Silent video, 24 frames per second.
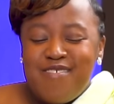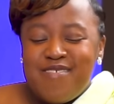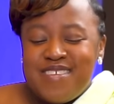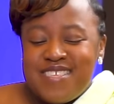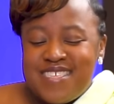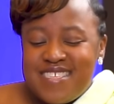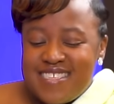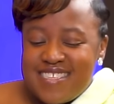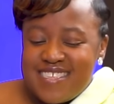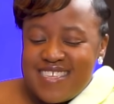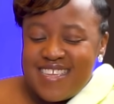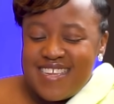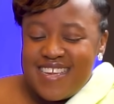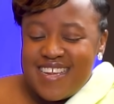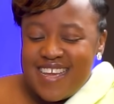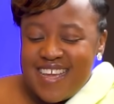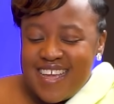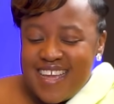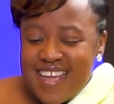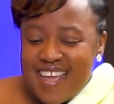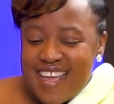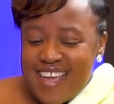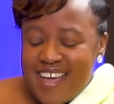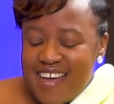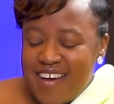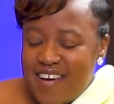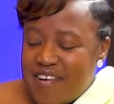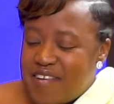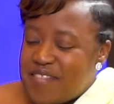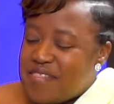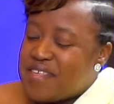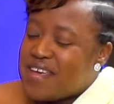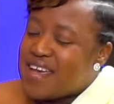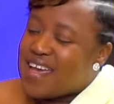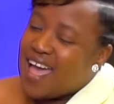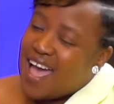I was sitting
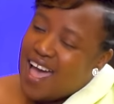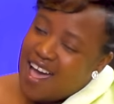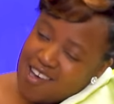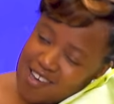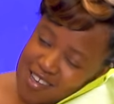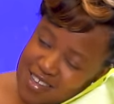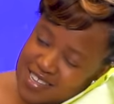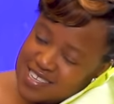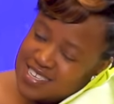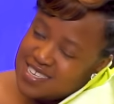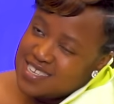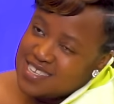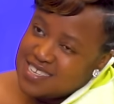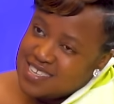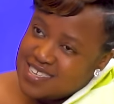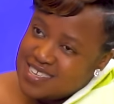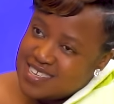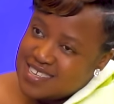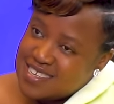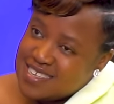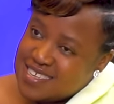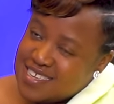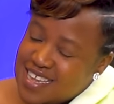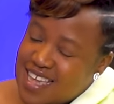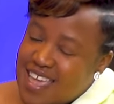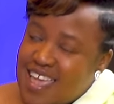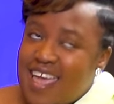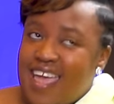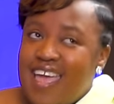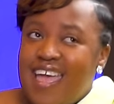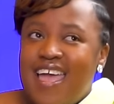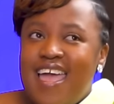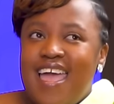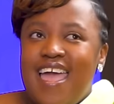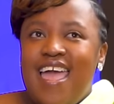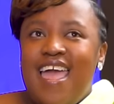on the couch,
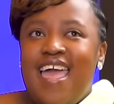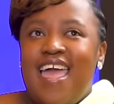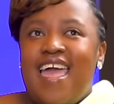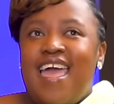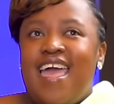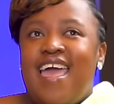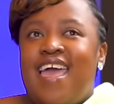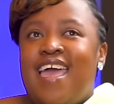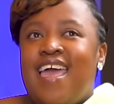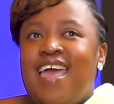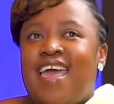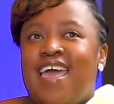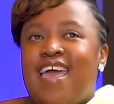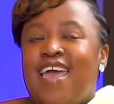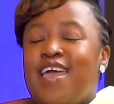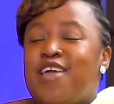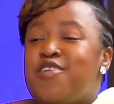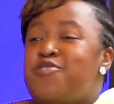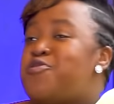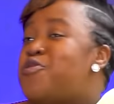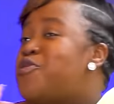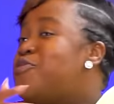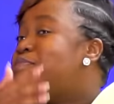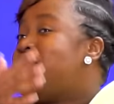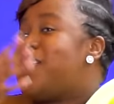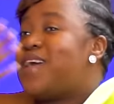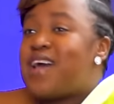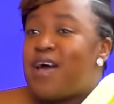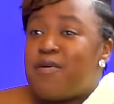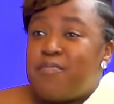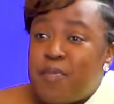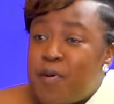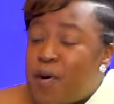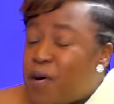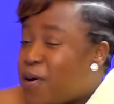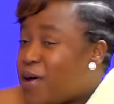no
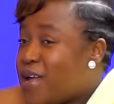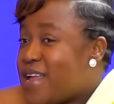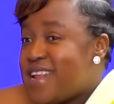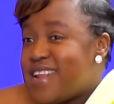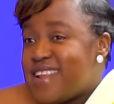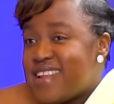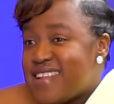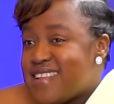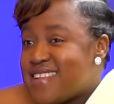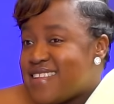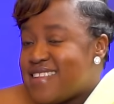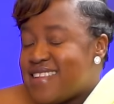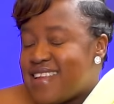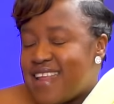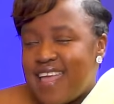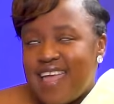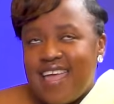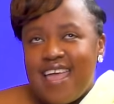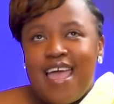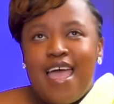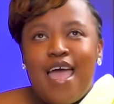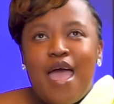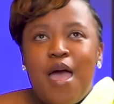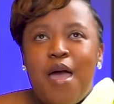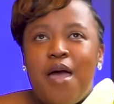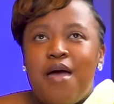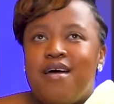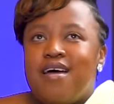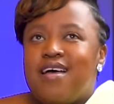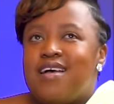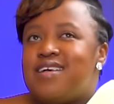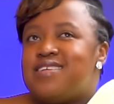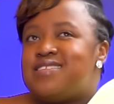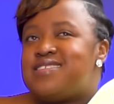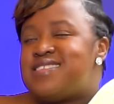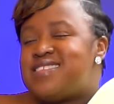makeup on,
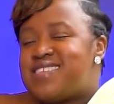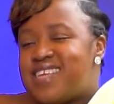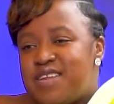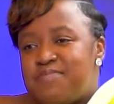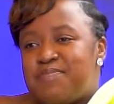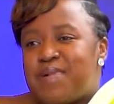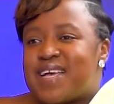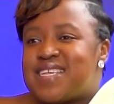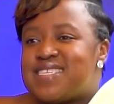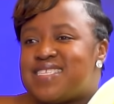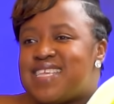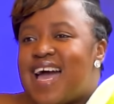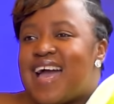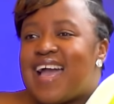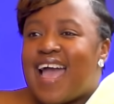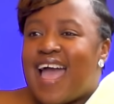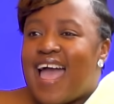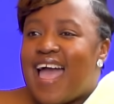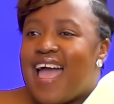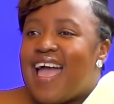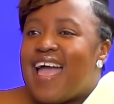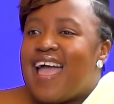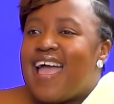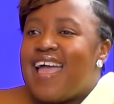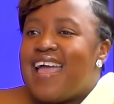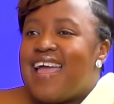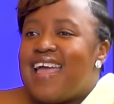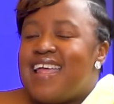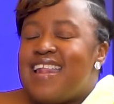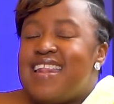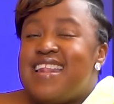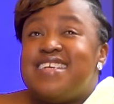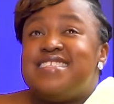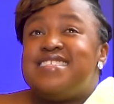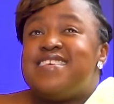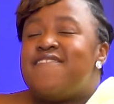straight back saka,
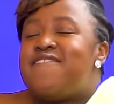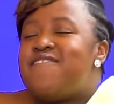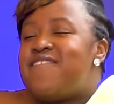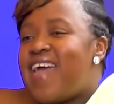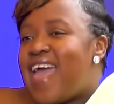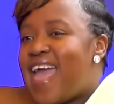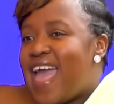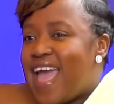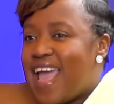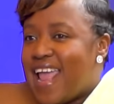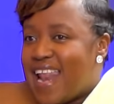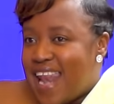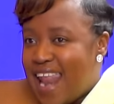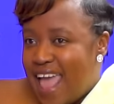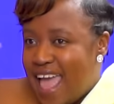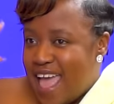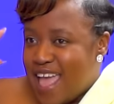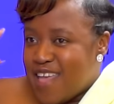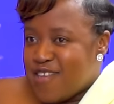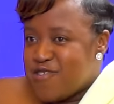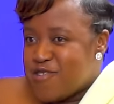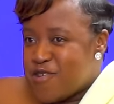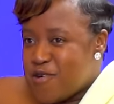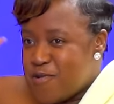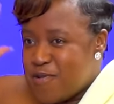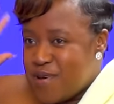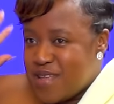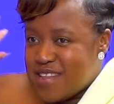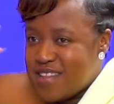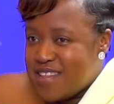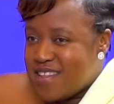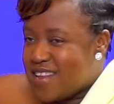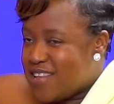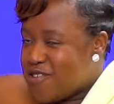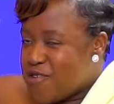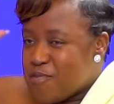nesifela. You know
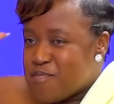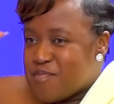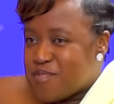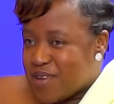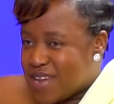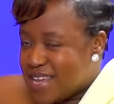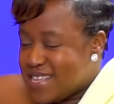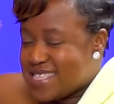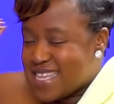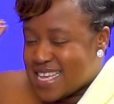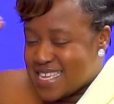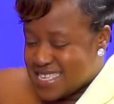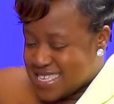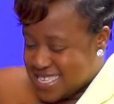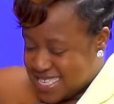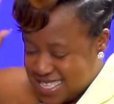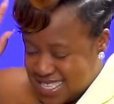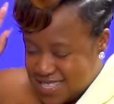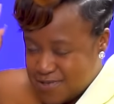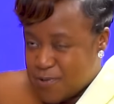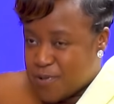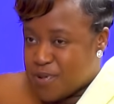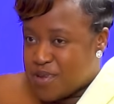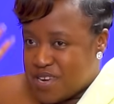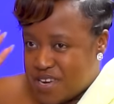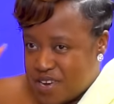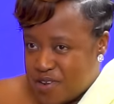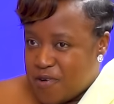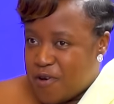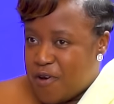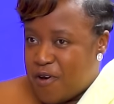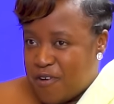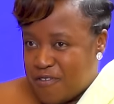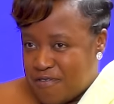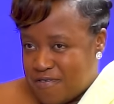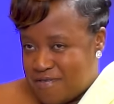when your braids are just
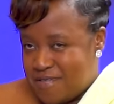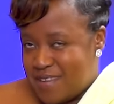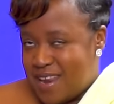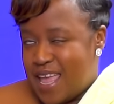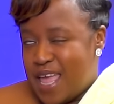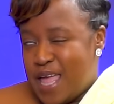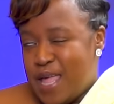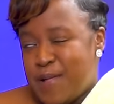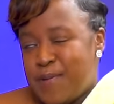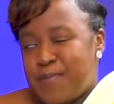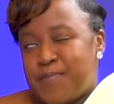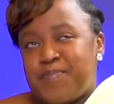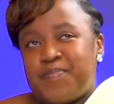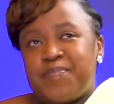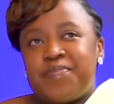wearing off, ne?